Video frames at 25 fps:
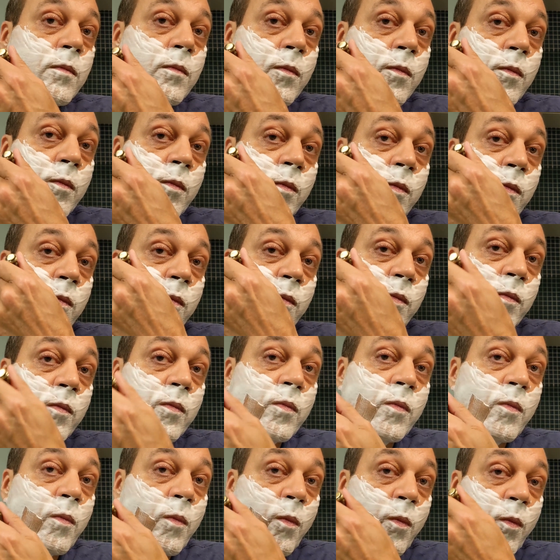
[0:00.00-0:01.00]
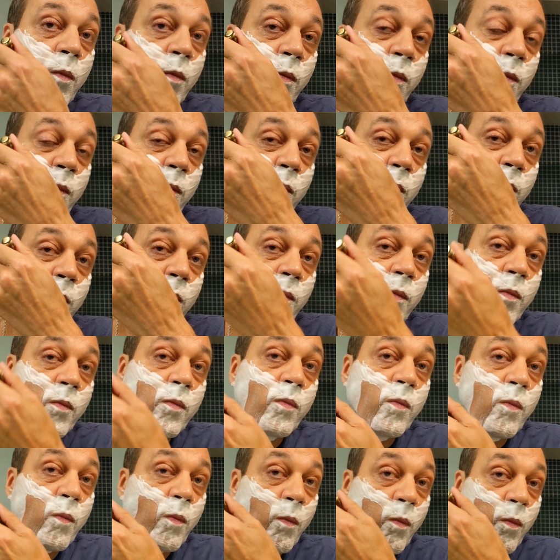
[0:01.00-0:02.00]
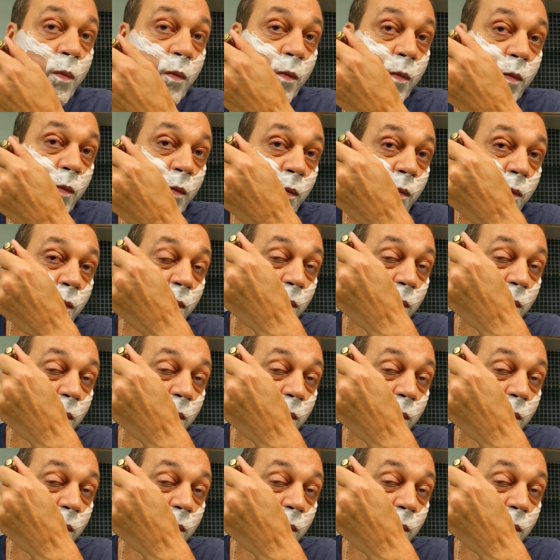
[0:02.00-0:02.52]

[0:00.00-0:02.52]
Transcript: for me is not particularly comfortable.